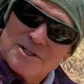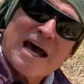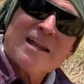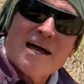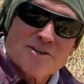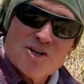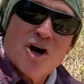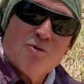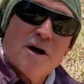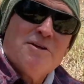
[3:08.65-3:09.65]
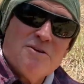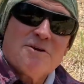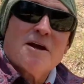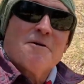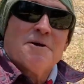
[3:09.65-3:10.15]
I'd like to know what you
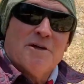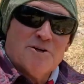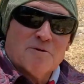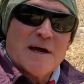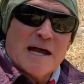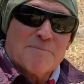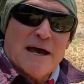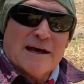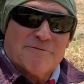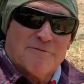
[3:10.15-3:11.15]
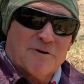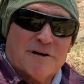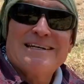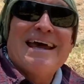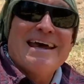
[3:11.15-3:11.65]
carry in your backpack for a
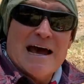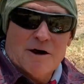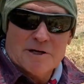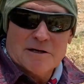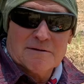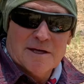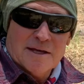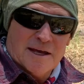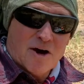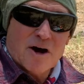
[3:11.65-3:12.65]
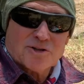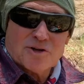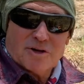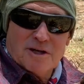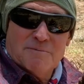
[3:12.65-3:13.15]
day outing. And
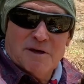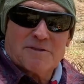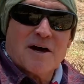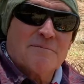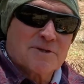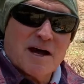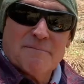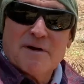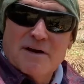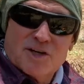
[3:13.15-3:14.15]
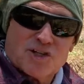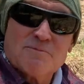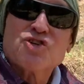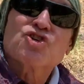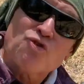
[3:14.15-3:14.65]
also give me a thumbs up,
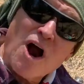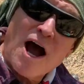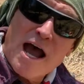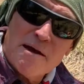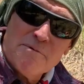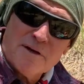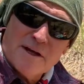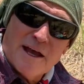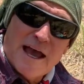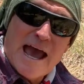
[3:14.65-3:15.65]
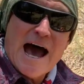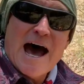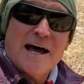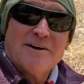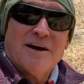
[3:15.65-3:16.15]
subscribe,
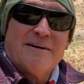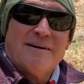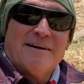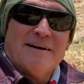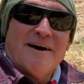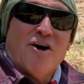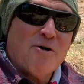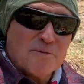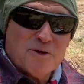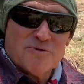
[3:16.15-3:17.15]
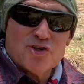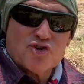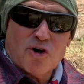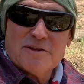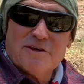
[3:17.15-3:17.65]
and hope you've
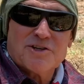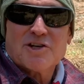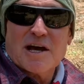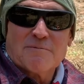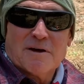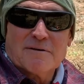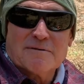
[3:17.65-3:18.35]
enjoyed this segment.